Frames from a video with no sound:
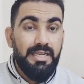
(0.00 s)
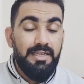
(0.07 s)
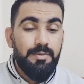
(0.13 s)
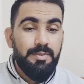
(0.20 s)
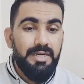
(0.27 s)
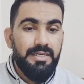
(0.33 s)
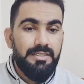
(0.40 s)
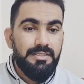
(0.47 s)

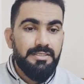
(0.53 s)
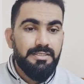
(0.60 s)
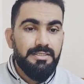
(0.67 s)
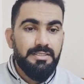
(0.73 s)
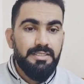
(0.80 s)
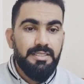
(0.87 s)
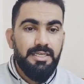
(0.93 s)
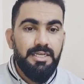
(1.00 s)
elements
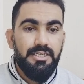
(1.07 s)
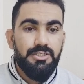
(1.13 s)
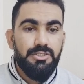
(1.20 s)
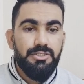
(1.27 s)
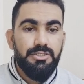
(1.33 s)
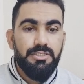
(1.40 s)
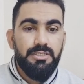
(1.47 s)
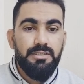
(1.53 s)

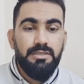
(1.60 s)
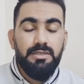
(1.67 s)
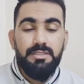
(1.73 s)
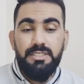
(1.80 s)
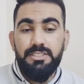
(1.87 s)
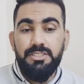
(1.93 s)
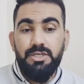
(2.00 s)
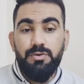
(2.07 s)

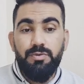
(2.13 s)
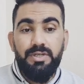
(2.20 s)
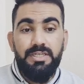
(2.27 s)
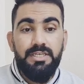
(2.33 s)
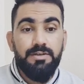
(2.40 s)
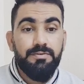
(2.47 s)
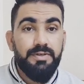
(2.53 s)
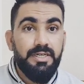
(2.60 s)
that are
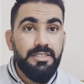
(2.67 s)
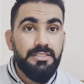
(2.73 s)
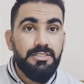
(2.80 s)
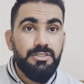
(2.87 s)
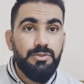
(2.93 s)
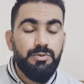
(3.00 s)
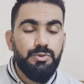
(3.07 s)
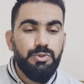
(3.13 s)
very
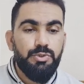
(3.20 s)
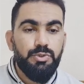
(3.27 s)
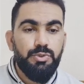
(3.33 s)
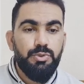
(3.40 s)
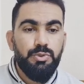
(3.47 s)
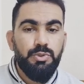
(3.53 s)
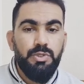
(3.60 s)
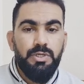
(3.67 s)
effective
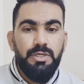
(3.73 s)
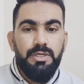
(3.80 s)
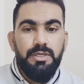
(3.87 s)
to